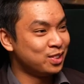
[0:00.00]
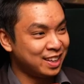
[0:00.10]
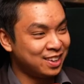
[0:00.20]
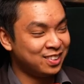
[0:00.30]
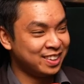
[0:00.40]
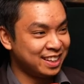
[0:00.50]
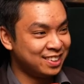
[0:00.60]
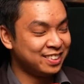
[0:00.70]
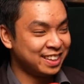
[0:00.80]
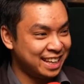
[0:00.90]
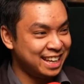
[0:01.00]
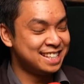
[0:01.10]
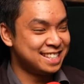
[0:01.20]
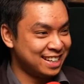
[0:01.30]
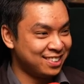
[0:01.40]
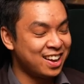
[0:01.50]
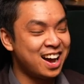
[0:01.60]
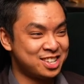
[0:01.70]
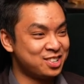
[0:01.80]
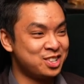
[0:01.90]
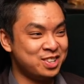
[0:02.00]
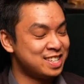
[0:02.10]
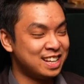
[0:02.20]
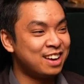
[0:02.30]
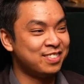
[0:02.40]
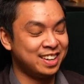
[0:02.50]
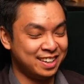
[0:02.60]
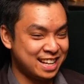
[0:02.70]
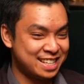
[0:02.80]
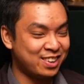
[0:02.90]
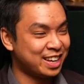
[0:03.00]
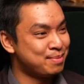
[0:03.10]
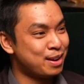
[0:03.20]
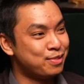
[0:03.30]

all the all the all the kids and all high school students love it, and that's how I get my